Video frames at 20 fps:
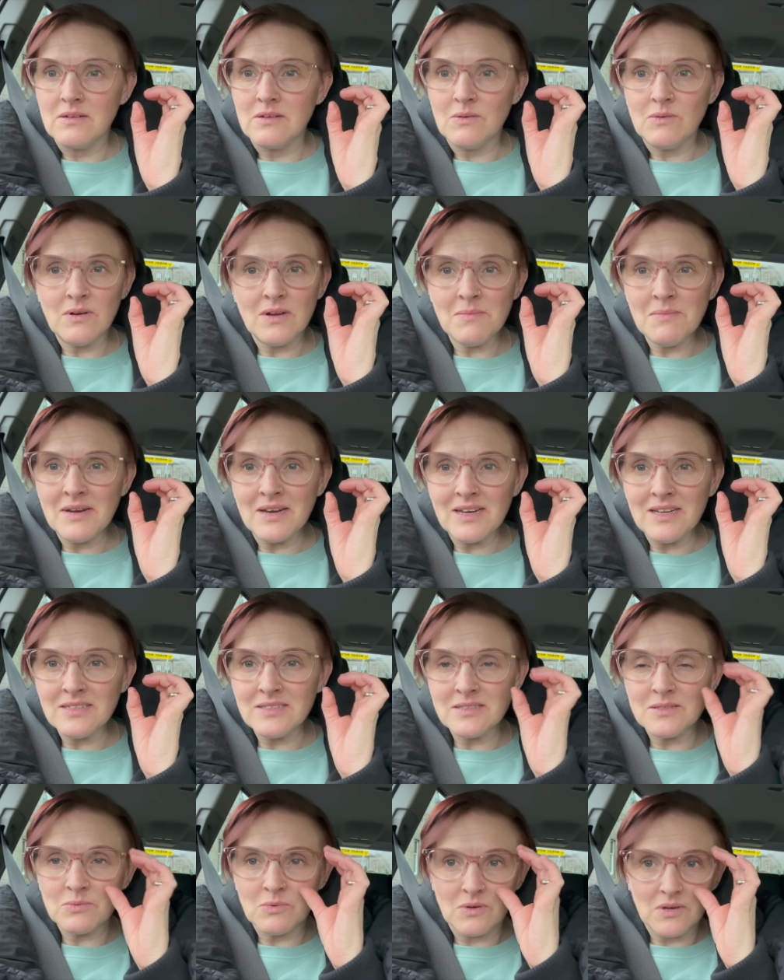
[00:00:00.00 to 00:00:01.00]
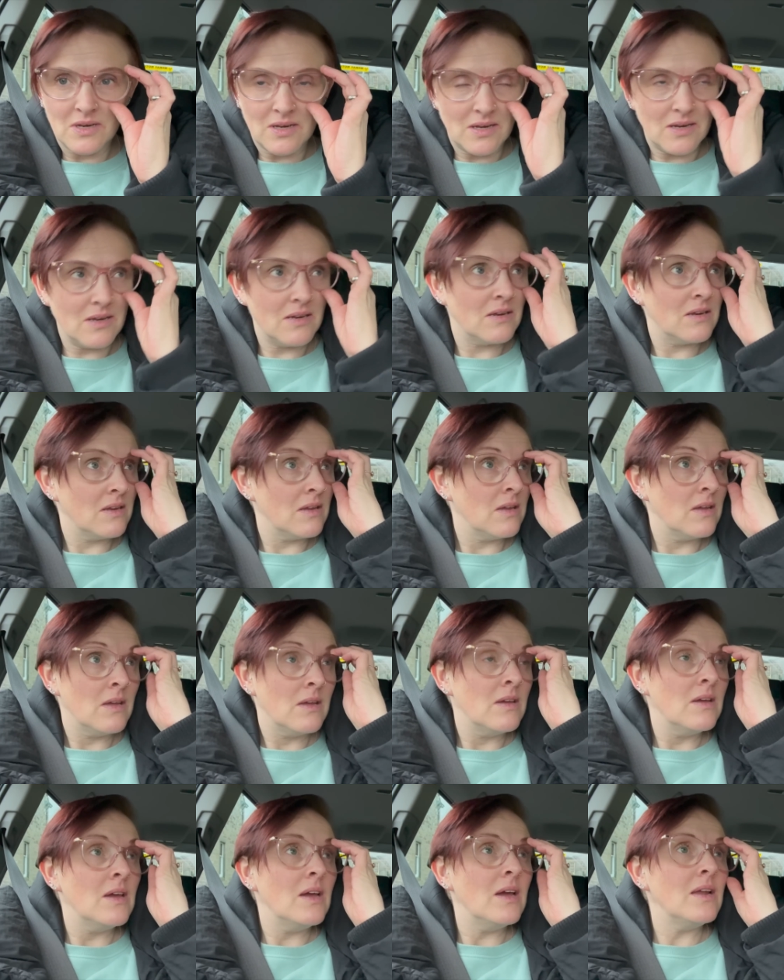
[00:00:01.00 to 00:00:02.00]
Why are my glasses wonky?
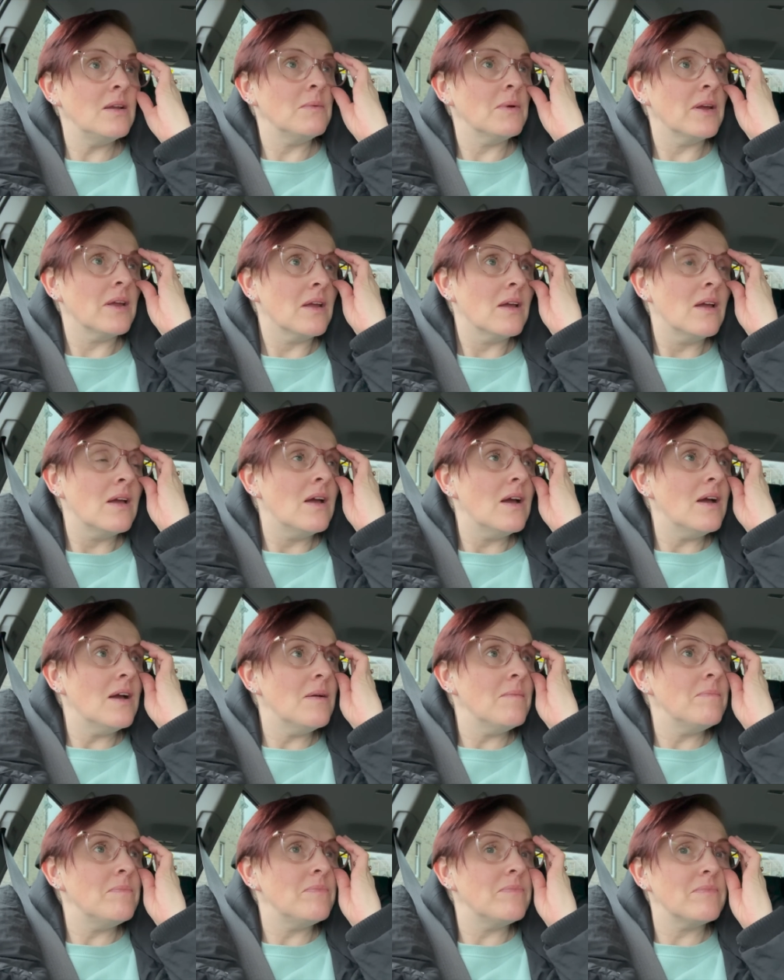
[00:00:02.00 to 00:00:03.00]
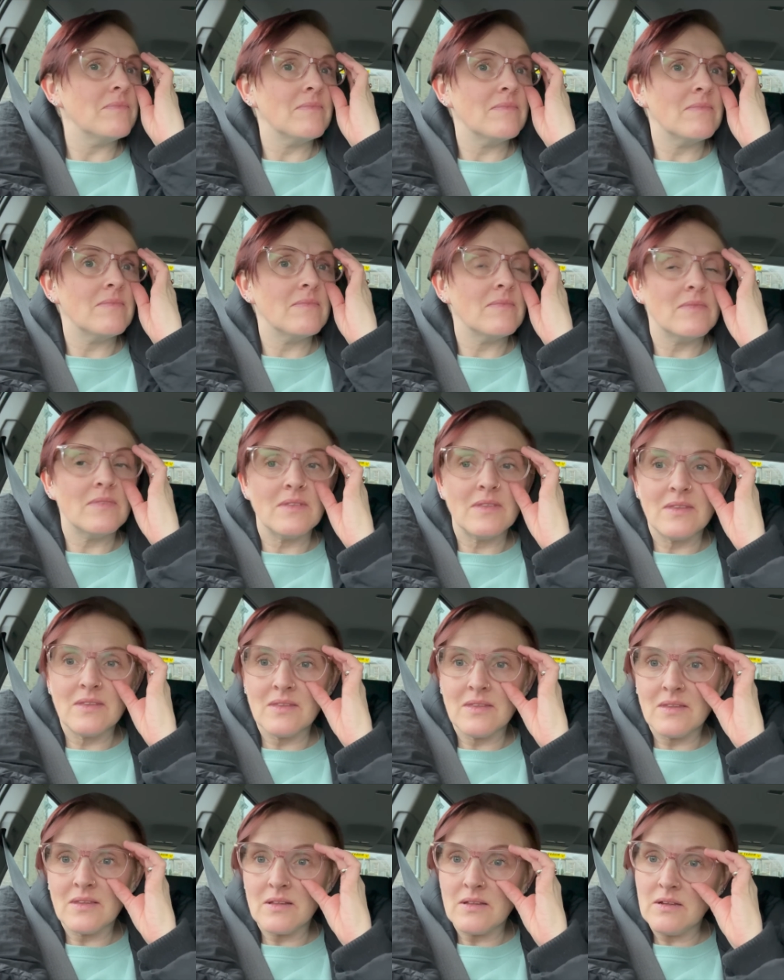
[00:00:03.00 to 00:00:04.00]
Anyway, um,
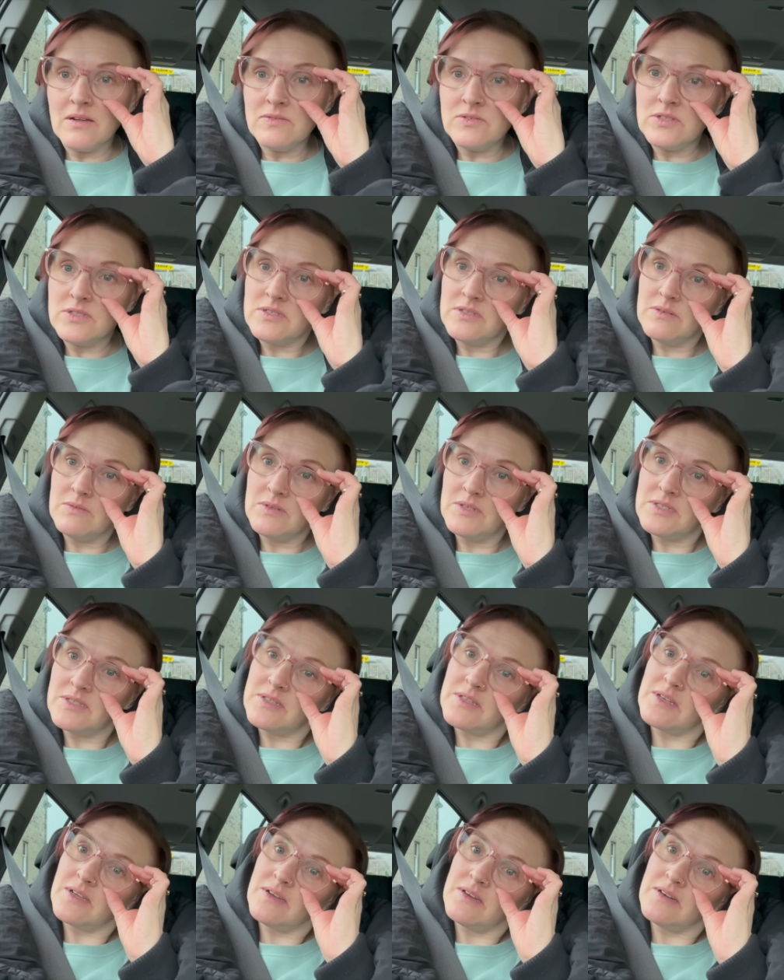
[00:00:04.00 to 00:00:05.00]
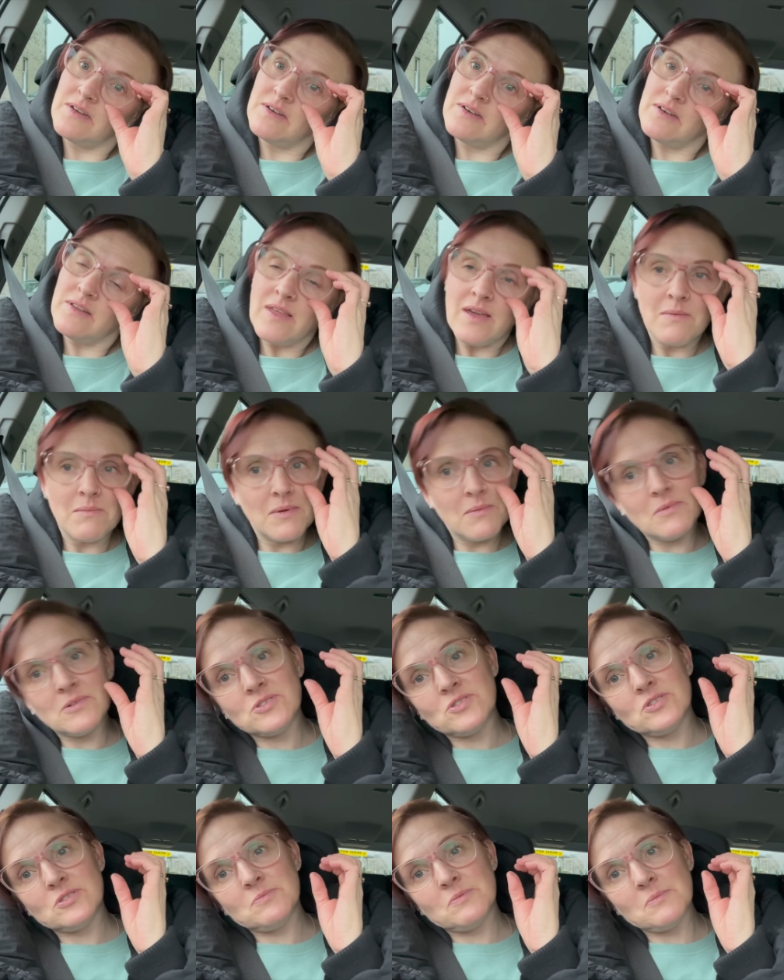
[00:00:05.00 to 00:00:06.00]
I've just noticed they kind of look like that. Maybe I
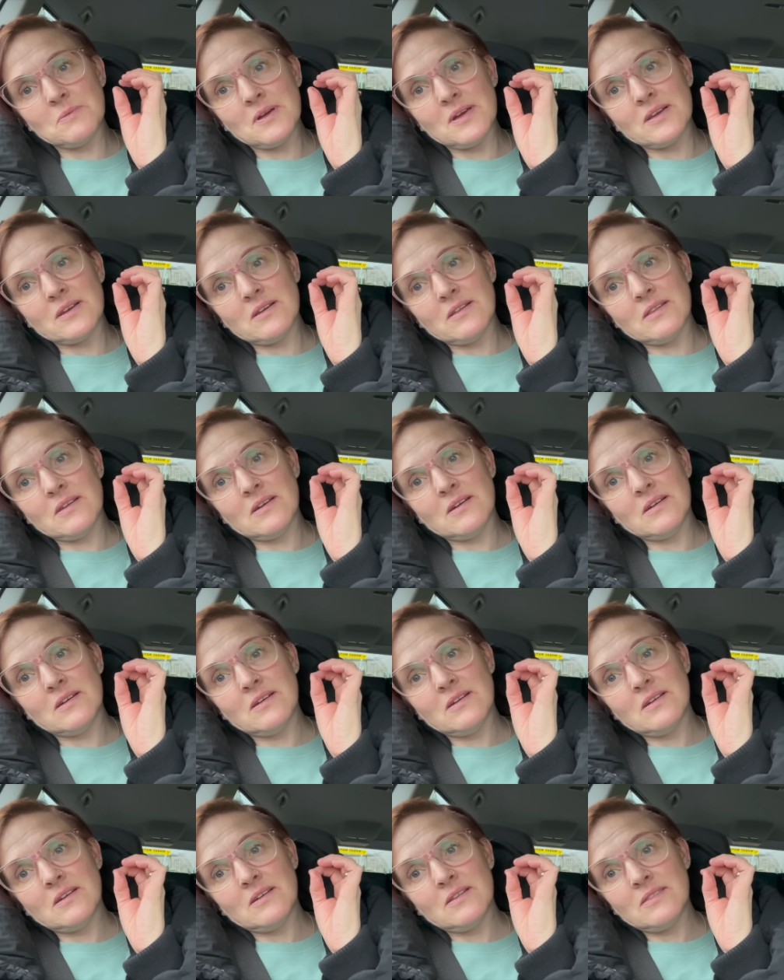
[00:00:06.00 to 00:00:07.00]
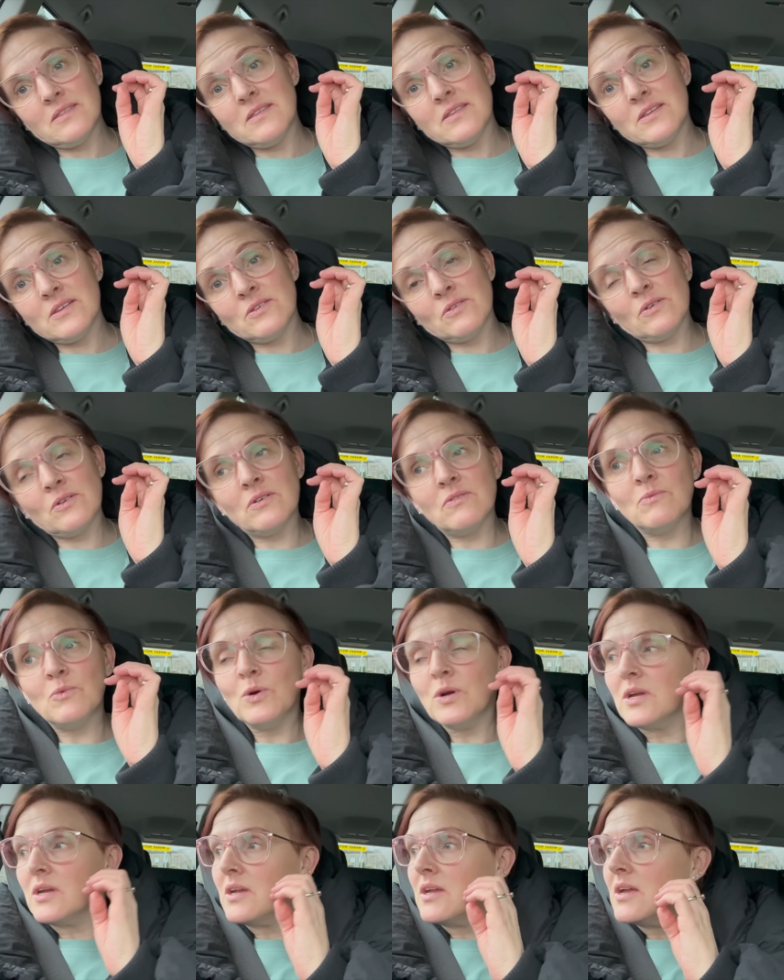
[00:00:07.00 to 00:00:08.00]
should just put my head like that. Then they don't look
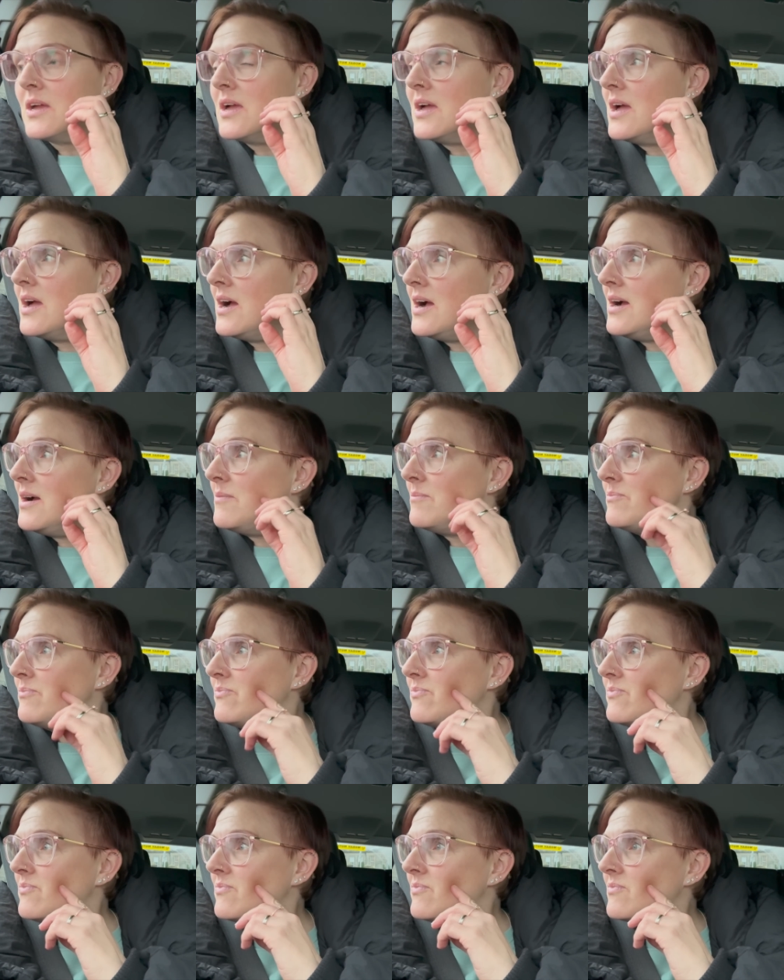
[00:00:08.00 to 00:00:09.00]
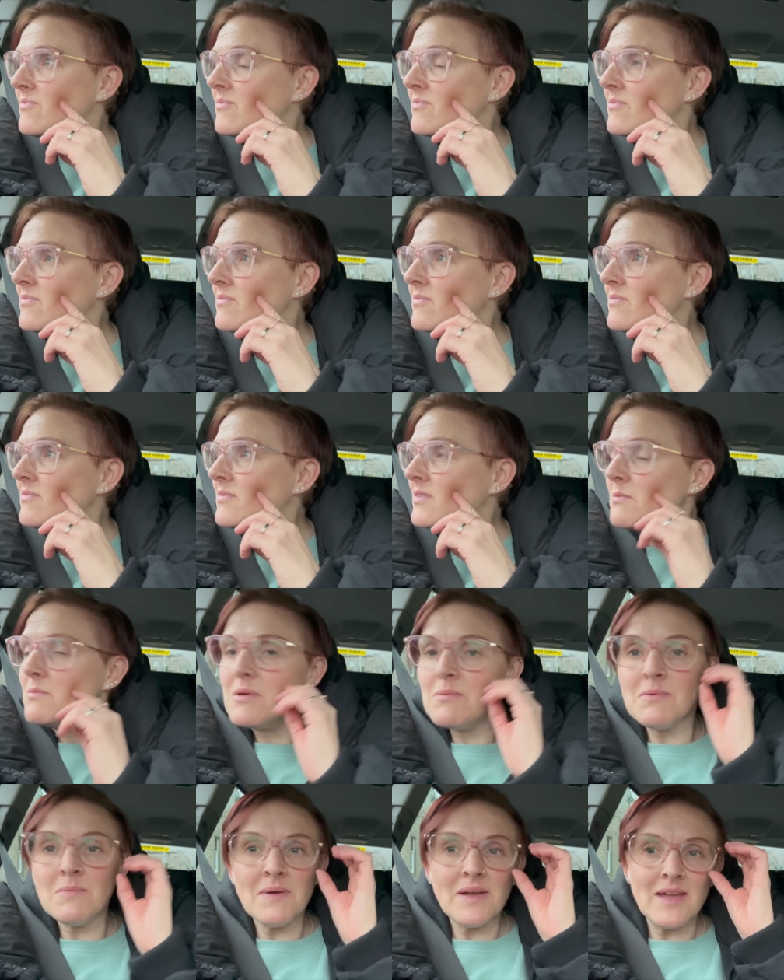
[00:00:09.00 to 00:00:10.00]
wonky. Um,
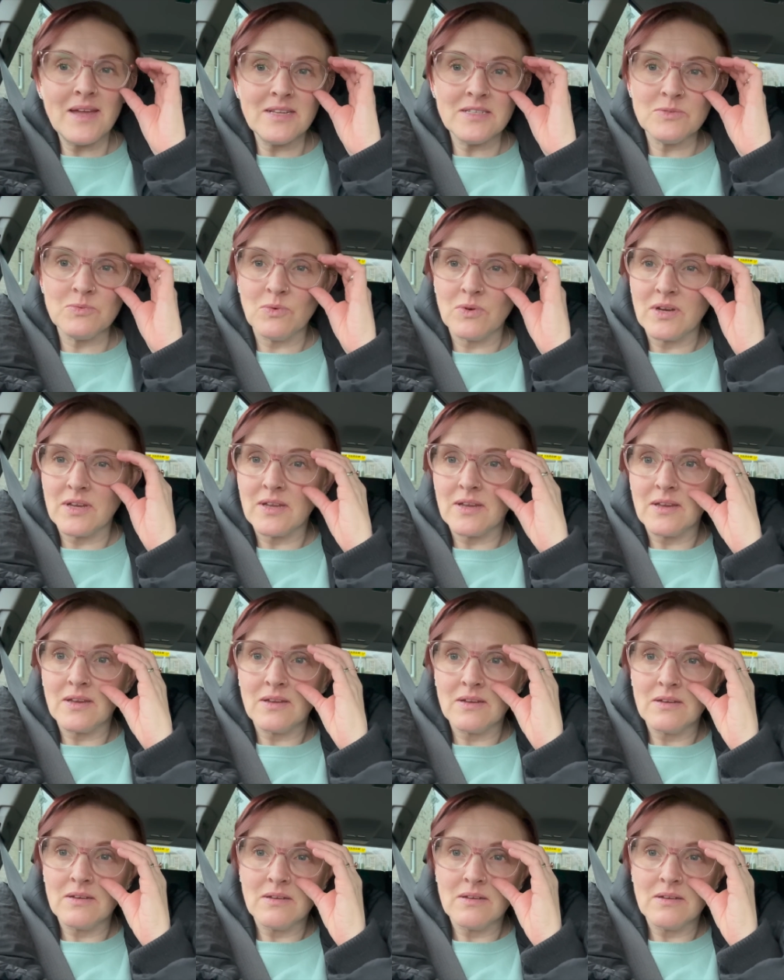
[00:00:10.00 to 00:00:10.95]
maybe my head's wonky.